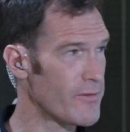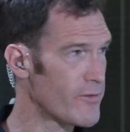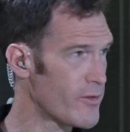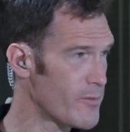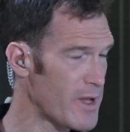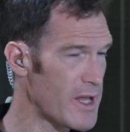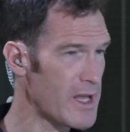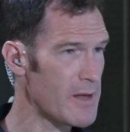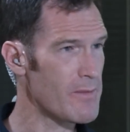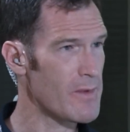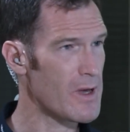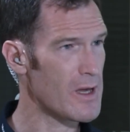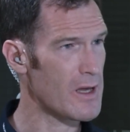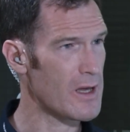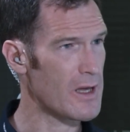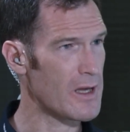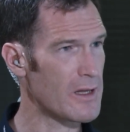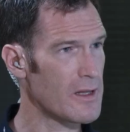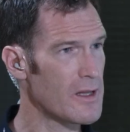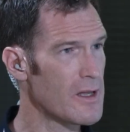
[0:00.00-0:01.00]
from him
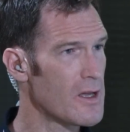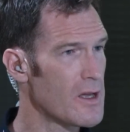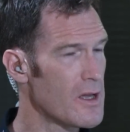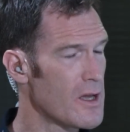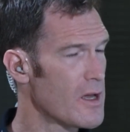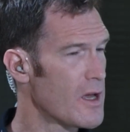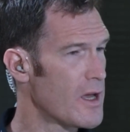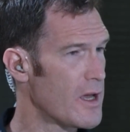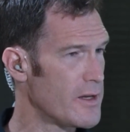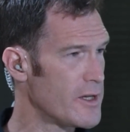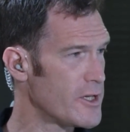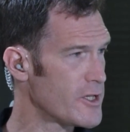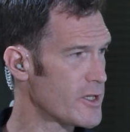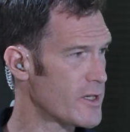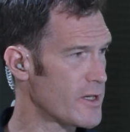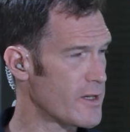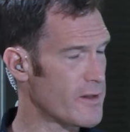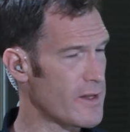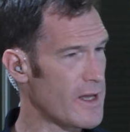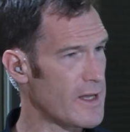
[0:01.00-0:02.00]
uh,
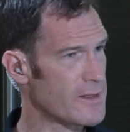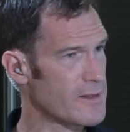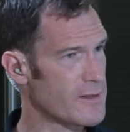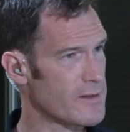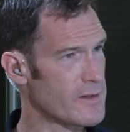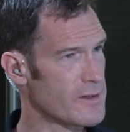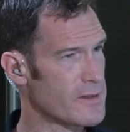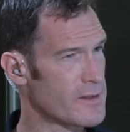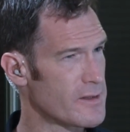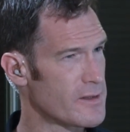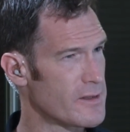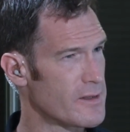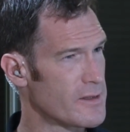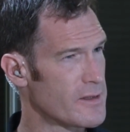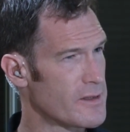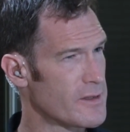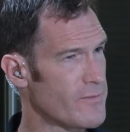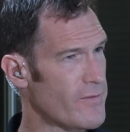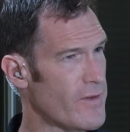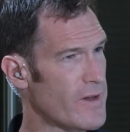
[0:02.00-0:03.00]
initially that this this
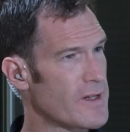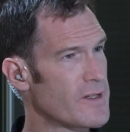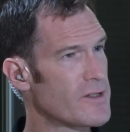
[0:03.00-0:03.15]
is a fairly